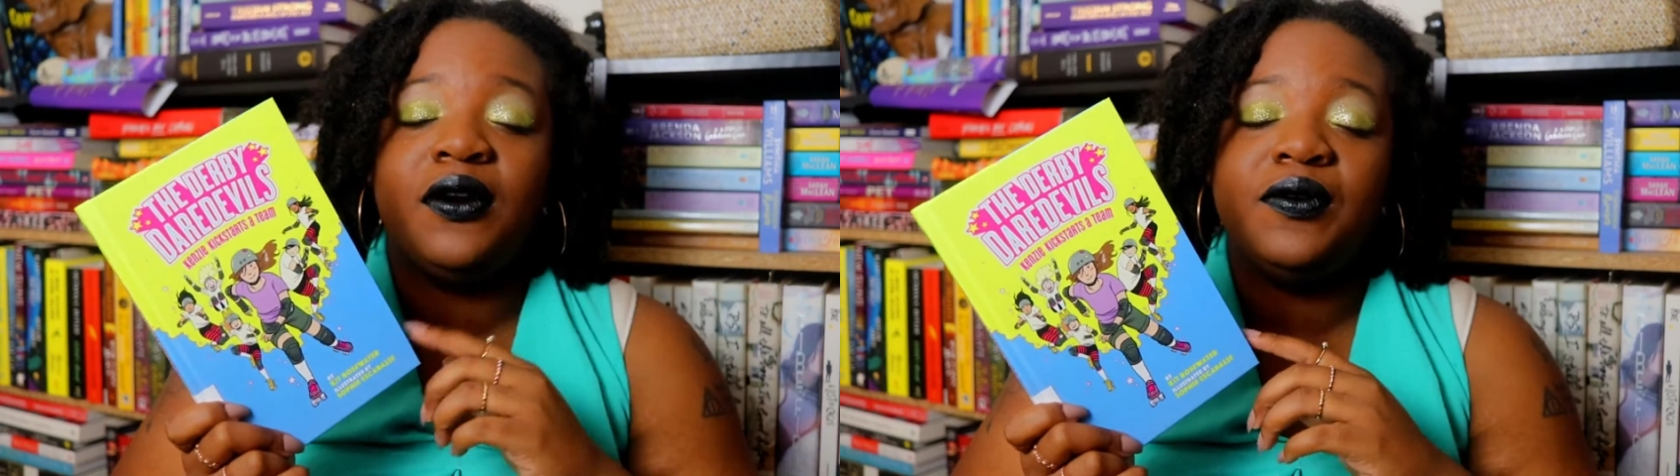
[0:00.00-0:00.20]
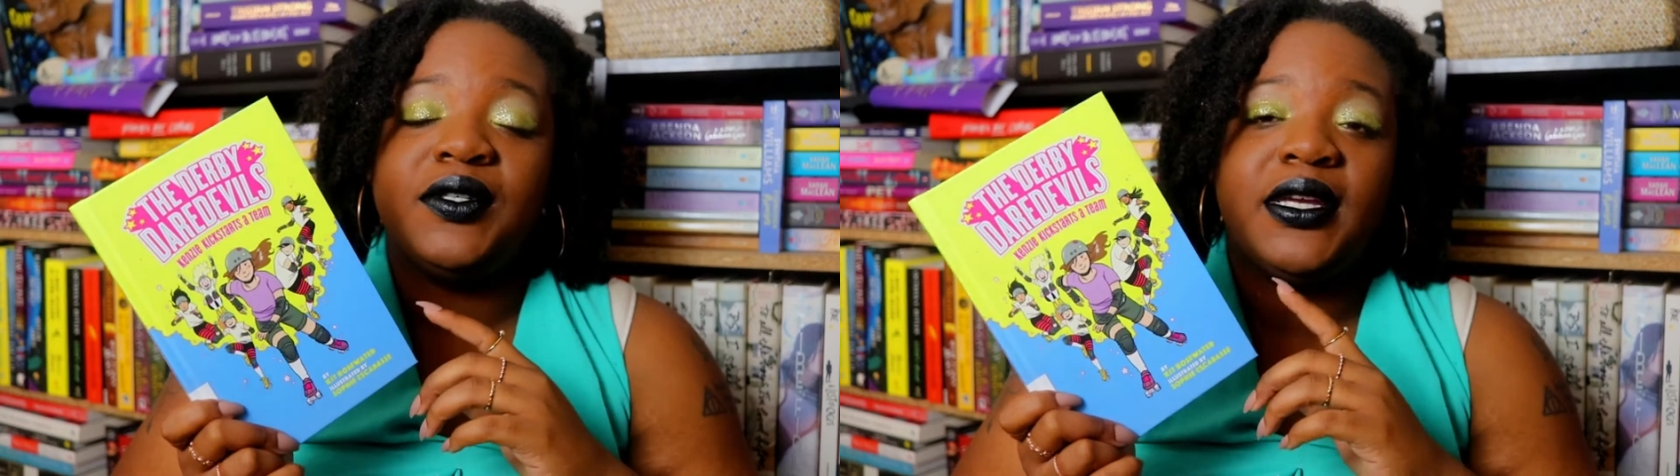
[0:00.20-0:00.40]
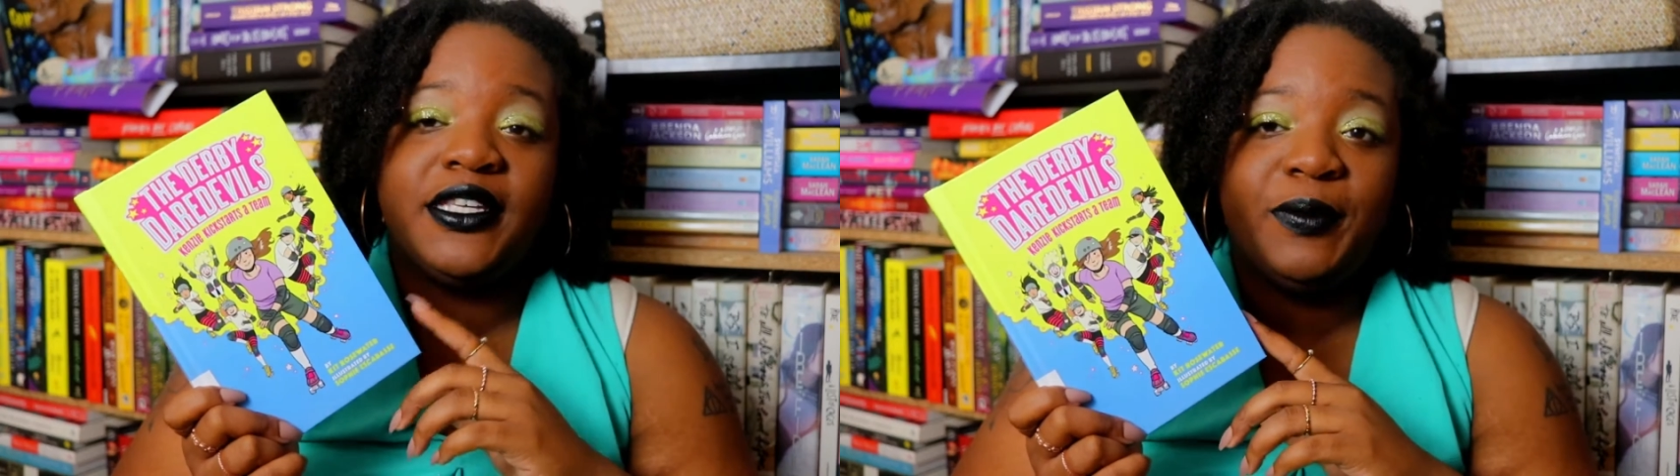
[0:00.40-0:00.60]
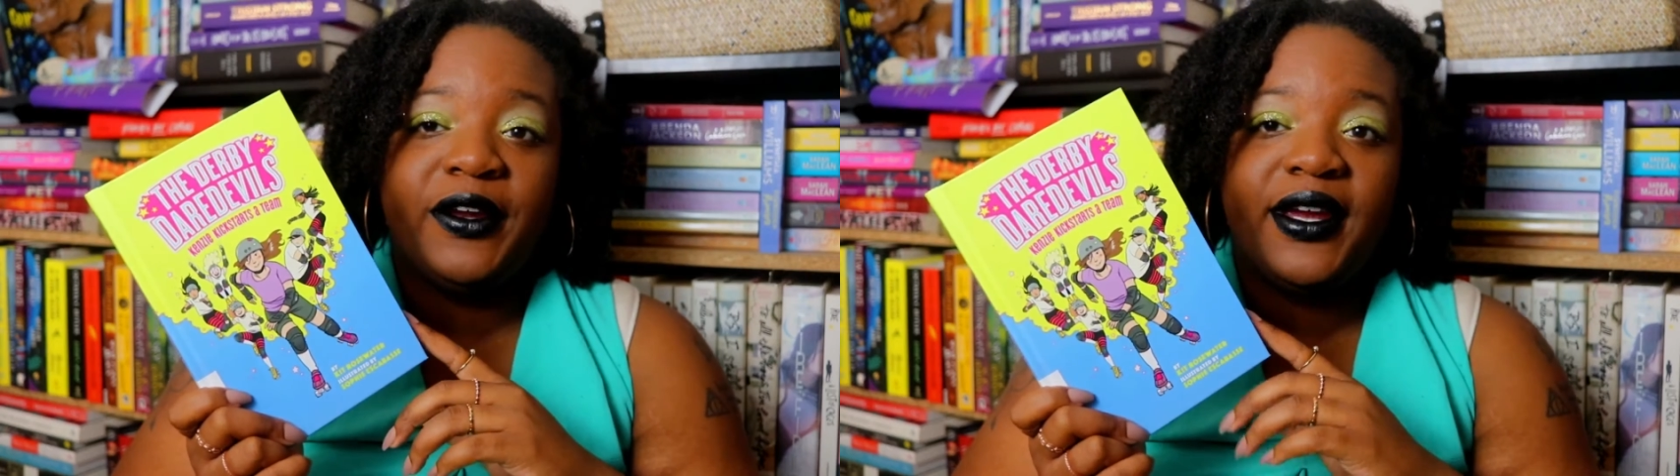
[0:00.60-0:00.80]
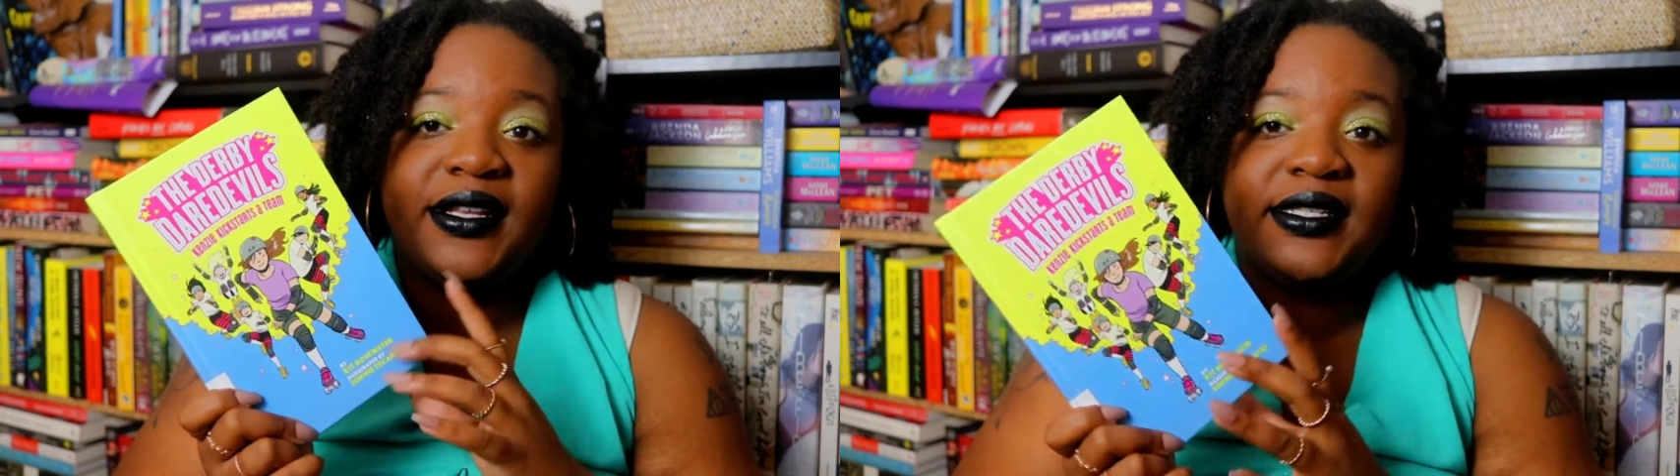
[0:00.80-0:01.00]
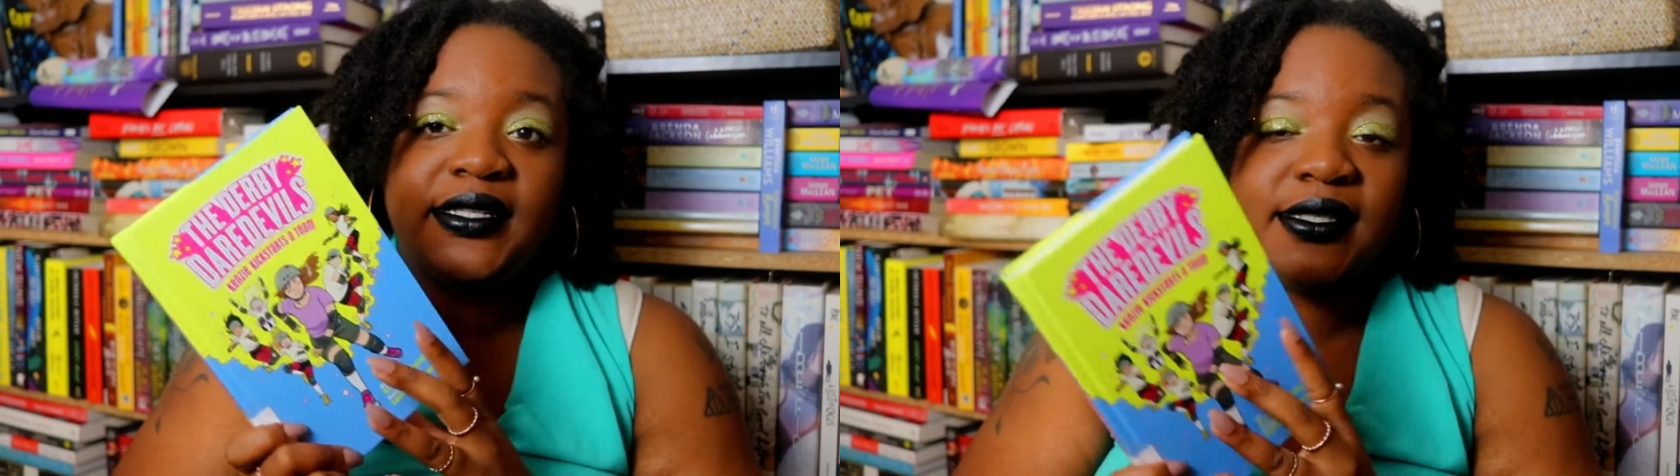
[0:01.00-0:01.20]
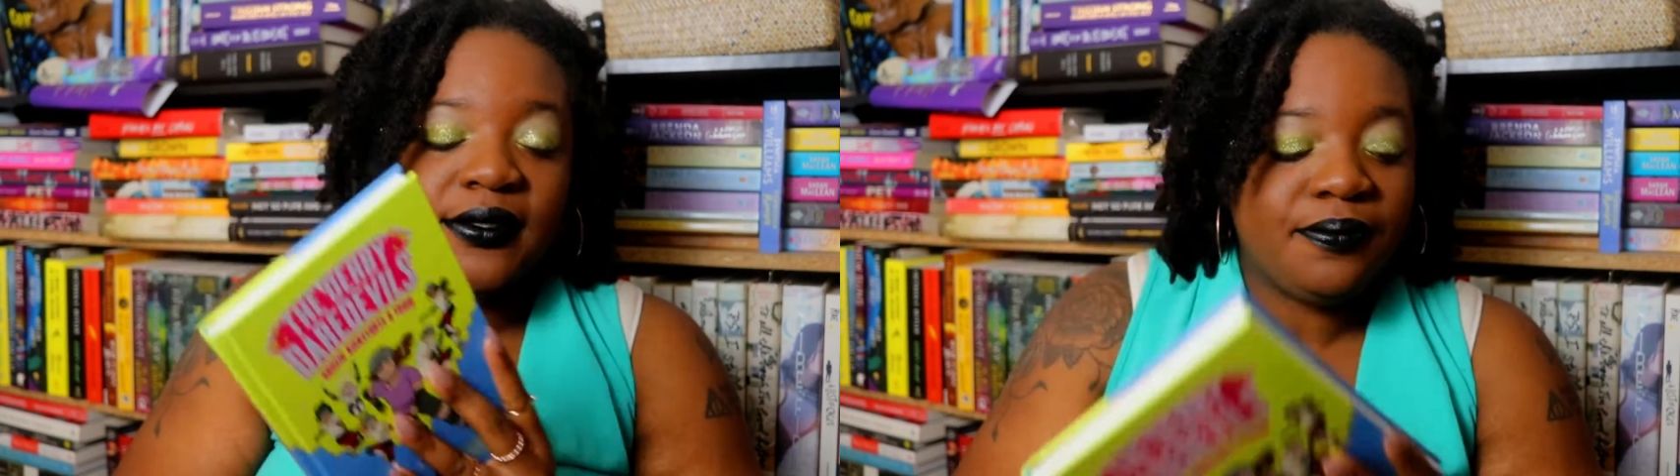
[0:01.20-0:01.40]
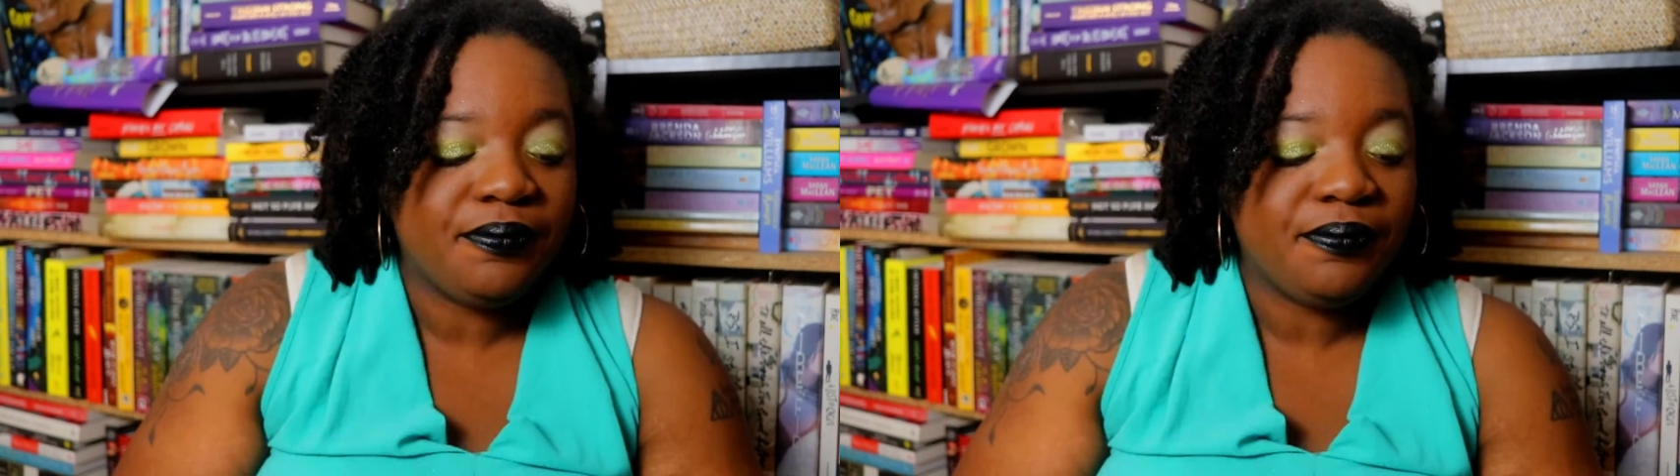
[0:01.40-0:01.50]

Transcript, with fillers: those experiences.